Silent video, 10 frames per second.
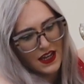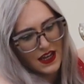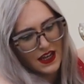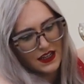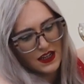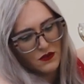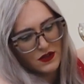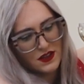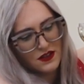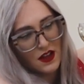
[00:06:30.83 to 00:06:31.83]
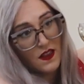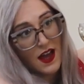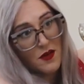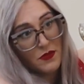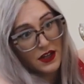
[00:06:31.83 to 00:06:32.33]
and it was a
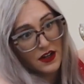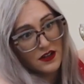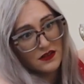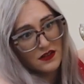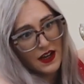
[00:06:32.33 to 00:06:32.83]
lot better.